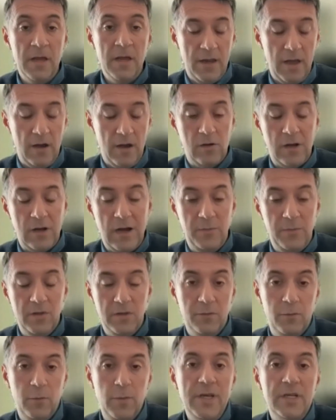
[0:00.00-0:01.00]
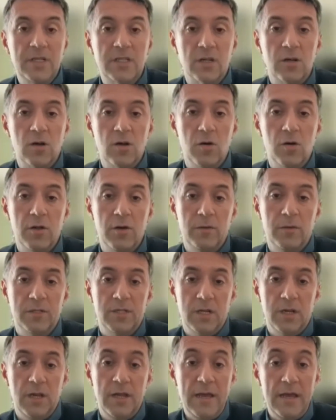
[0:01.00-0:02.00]
Now, a couple of weeks ago, there was
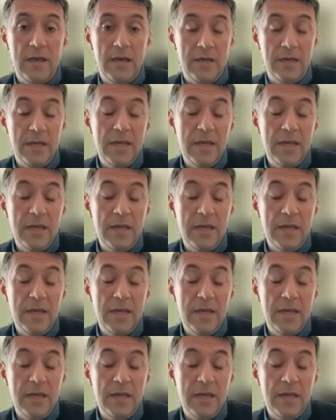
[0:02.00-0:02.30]
an